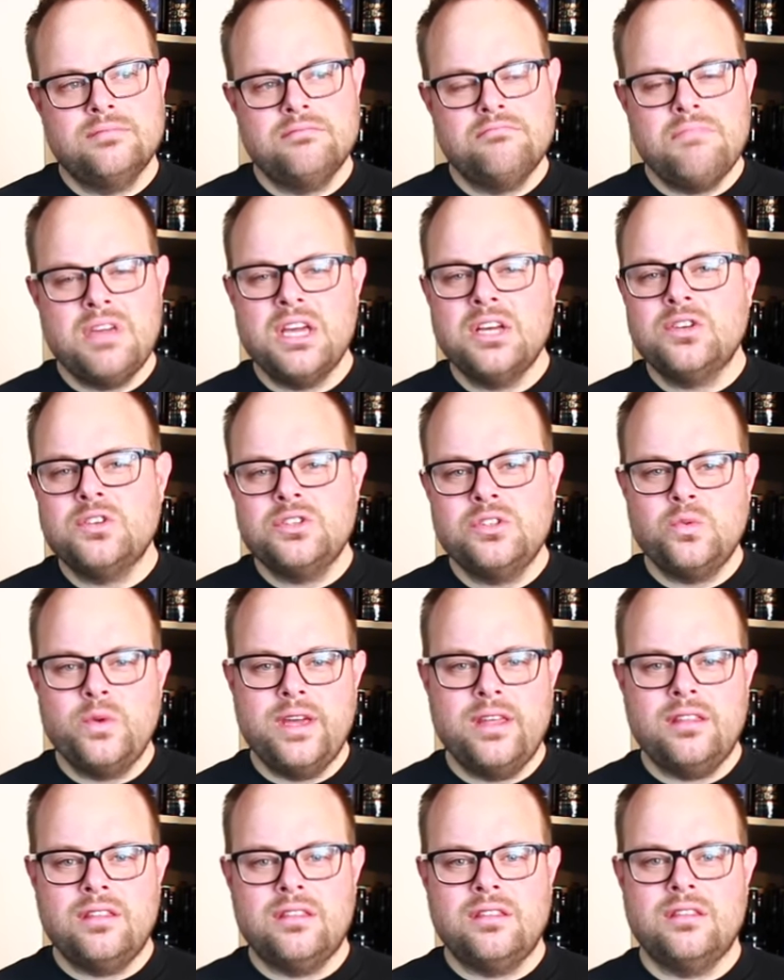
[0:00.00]
mingles
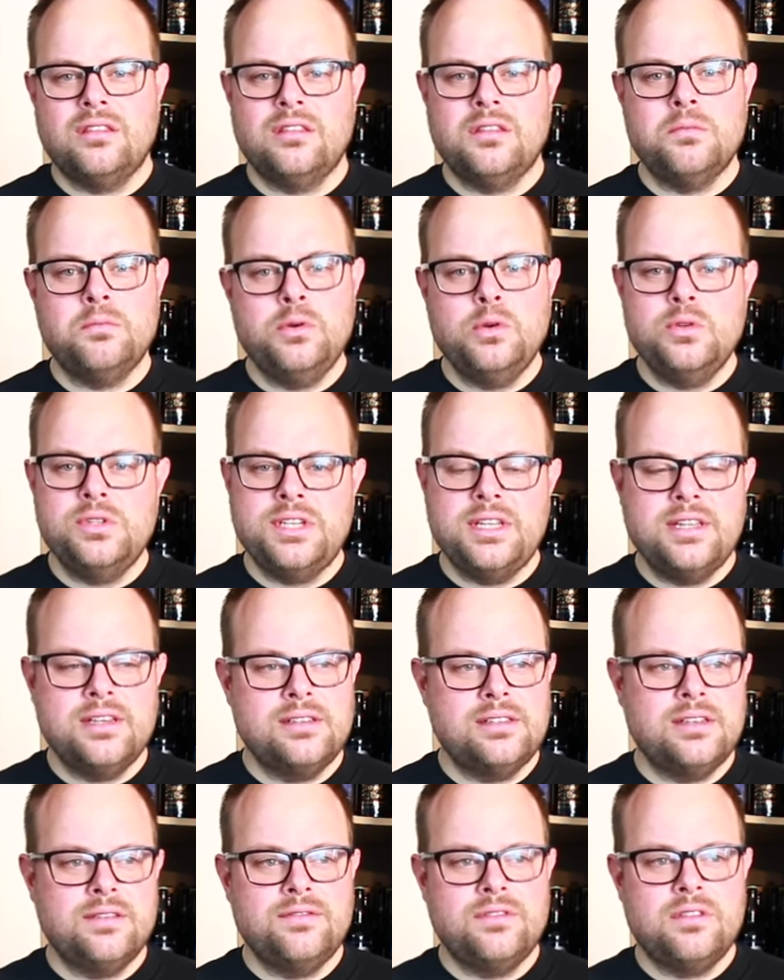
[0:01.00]
with the
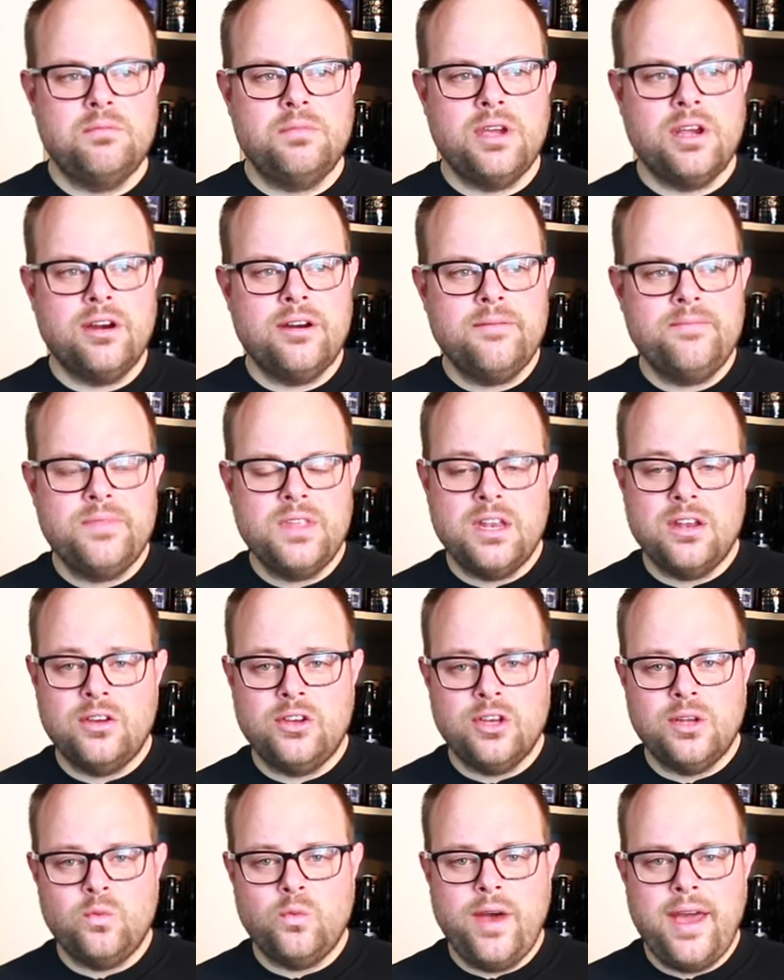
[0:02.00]
booziness of the beer in a
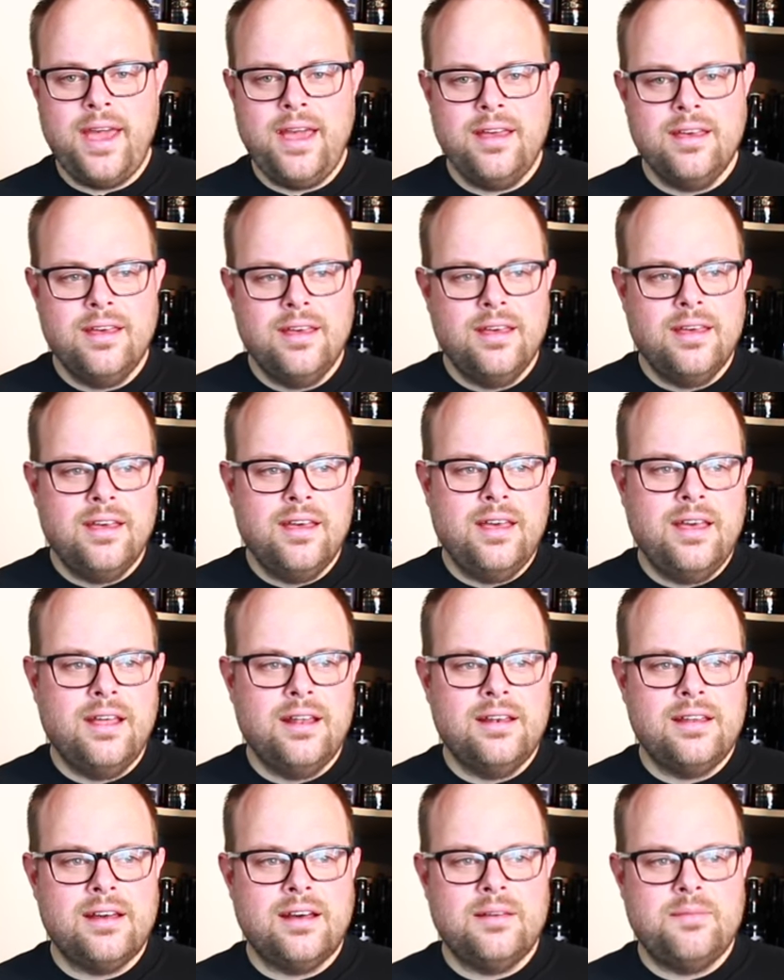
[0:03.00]
good way
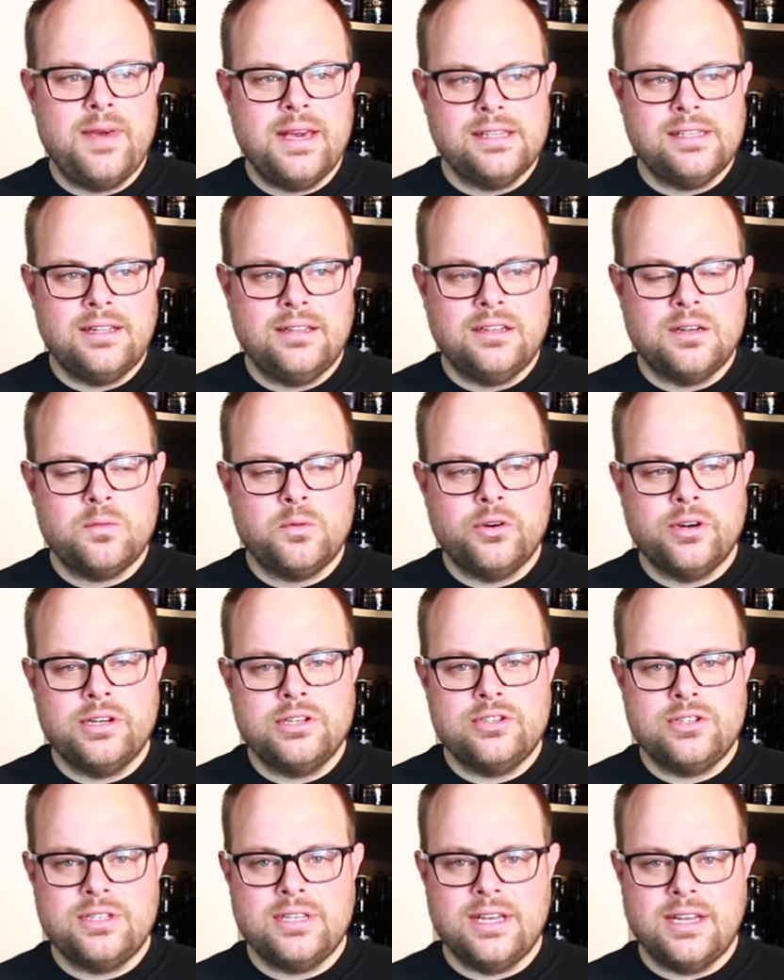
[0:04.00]
and uh, makes it a little more
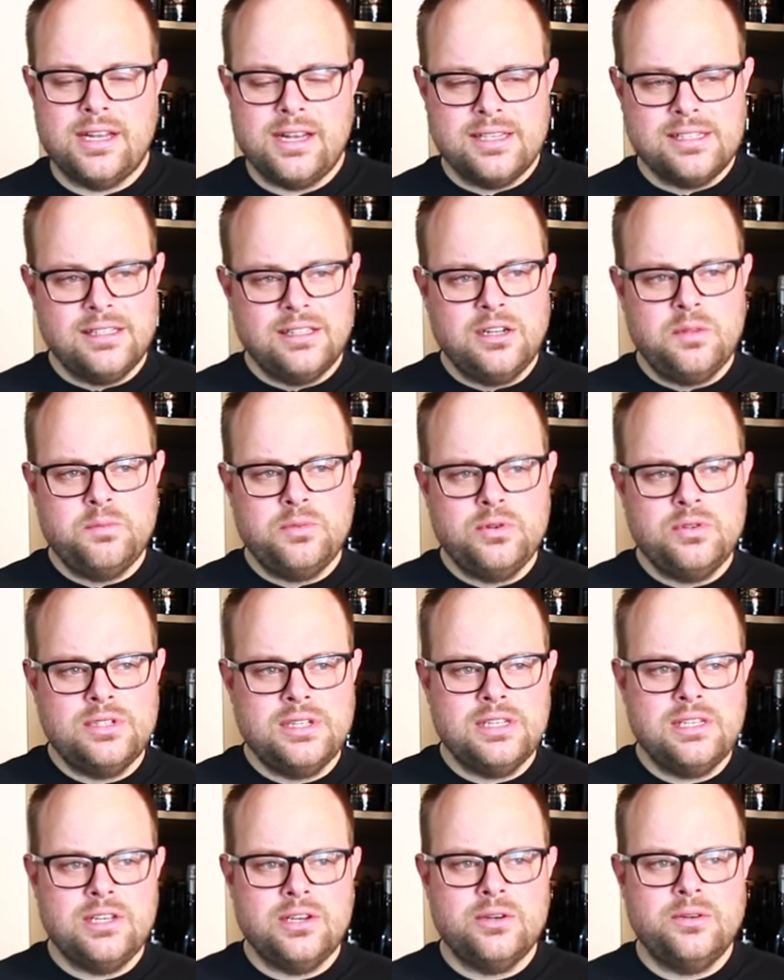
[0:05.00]
interesting. It is a little
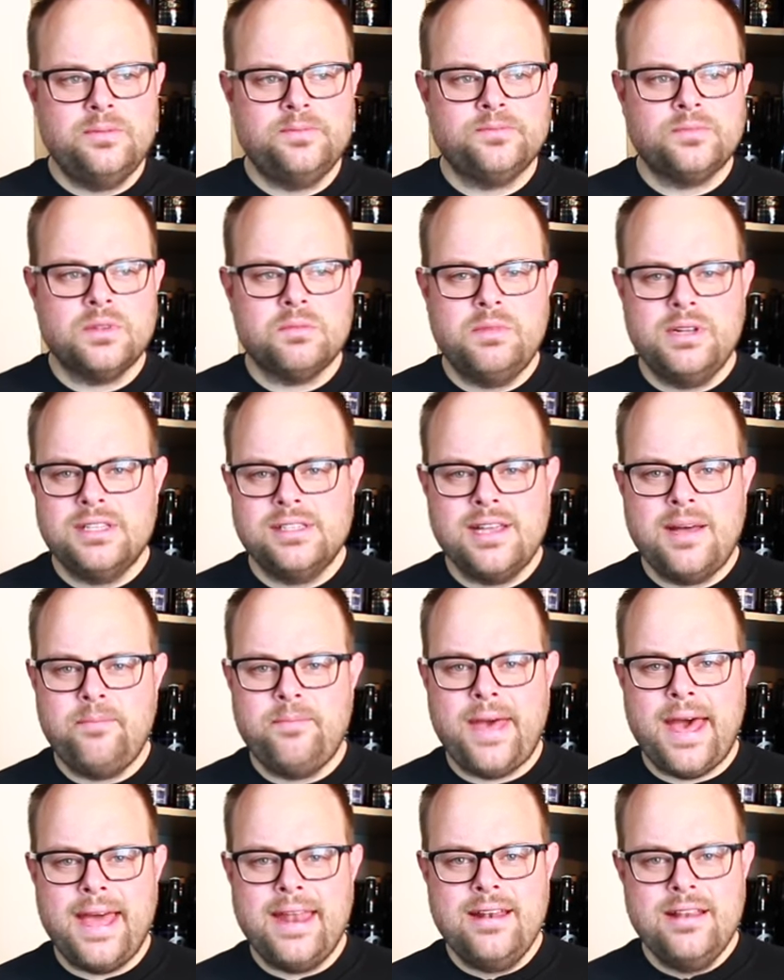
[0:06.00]
boozy too, but it's not
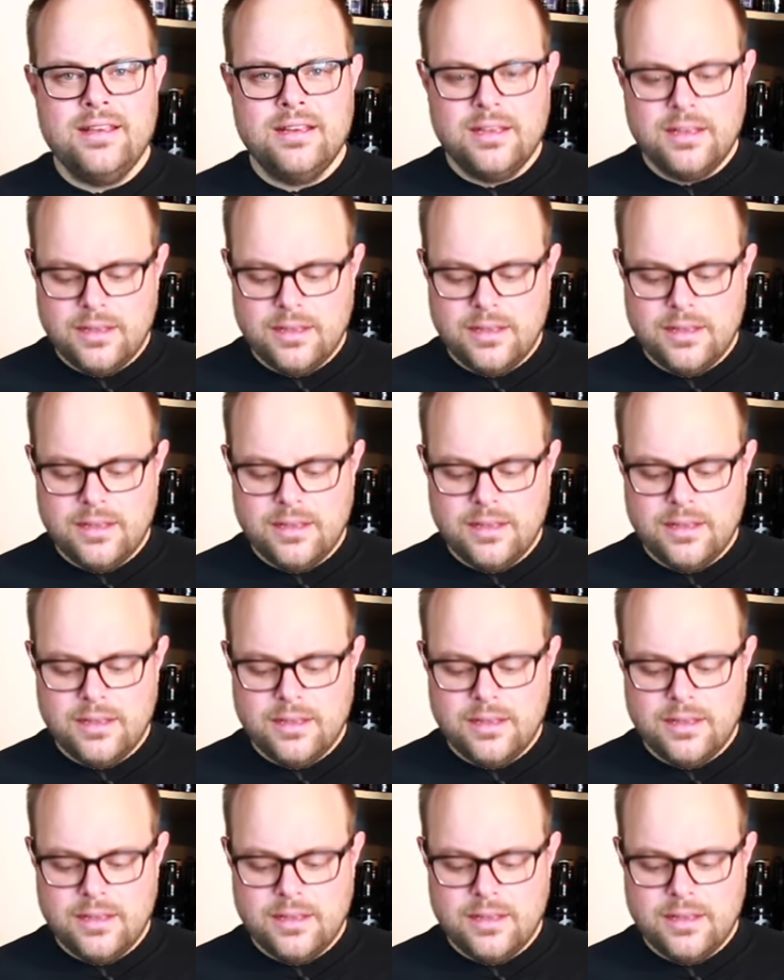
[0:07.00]
bad.